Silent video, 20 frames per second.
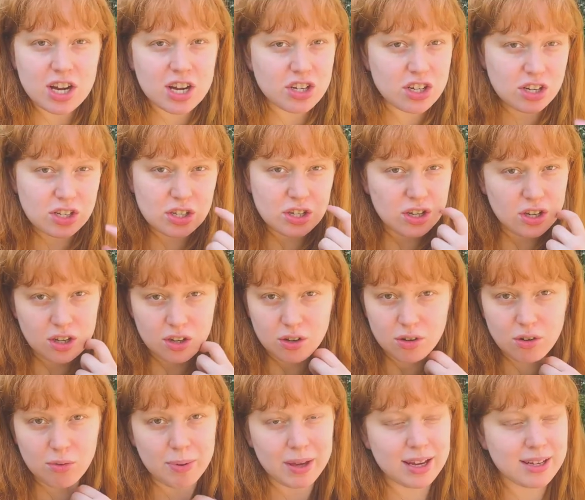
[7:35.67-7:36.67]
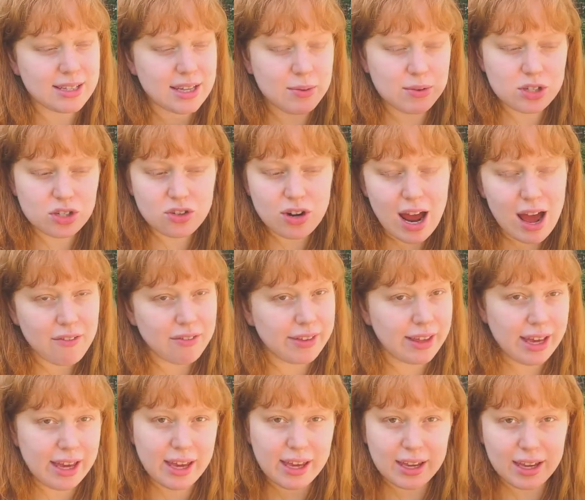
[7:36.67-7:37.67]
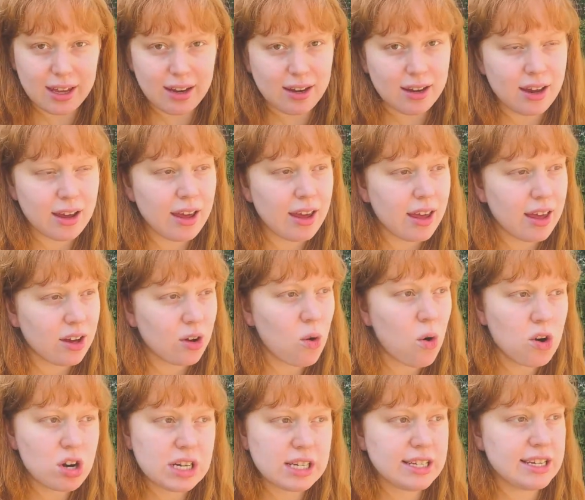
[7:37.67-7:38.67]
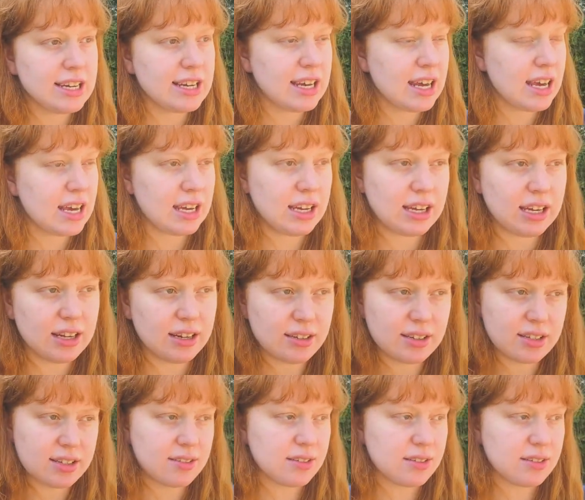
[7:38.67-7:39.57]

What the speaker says: I just knew, because I was traveling and quarantining and